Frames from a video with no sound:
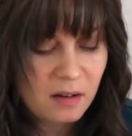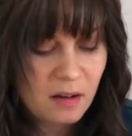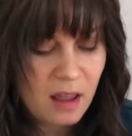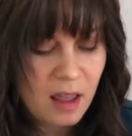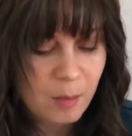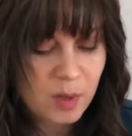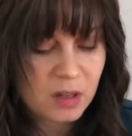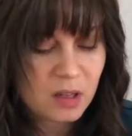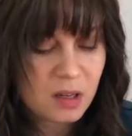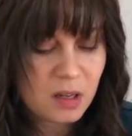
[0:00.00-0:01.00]

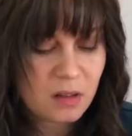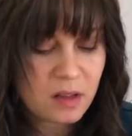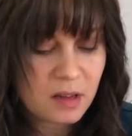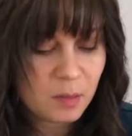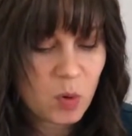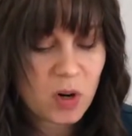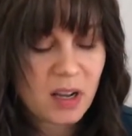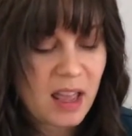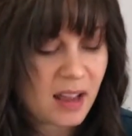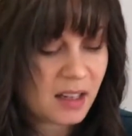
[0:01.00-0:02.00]
happened to these poor
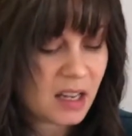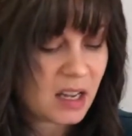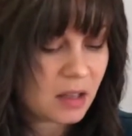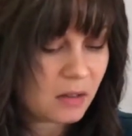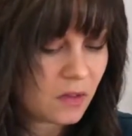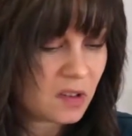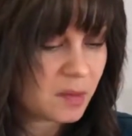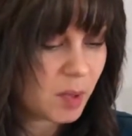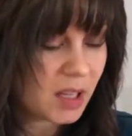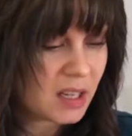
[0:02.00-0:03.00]
cacti in the
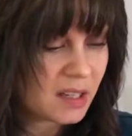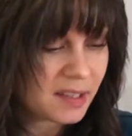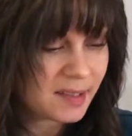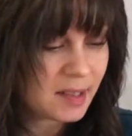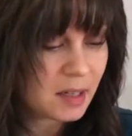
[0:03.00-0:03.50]
first place.